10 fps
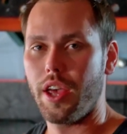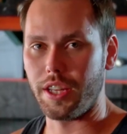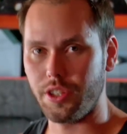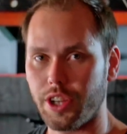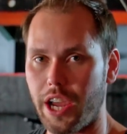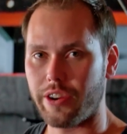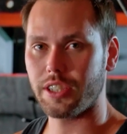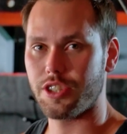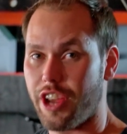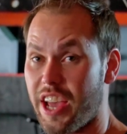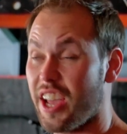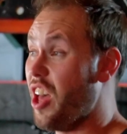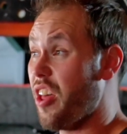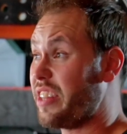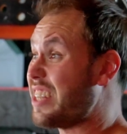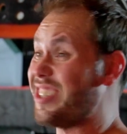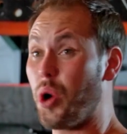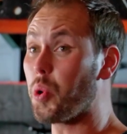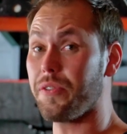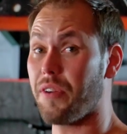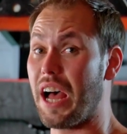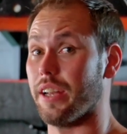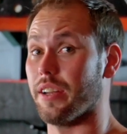in your carry lache, that's totally fine.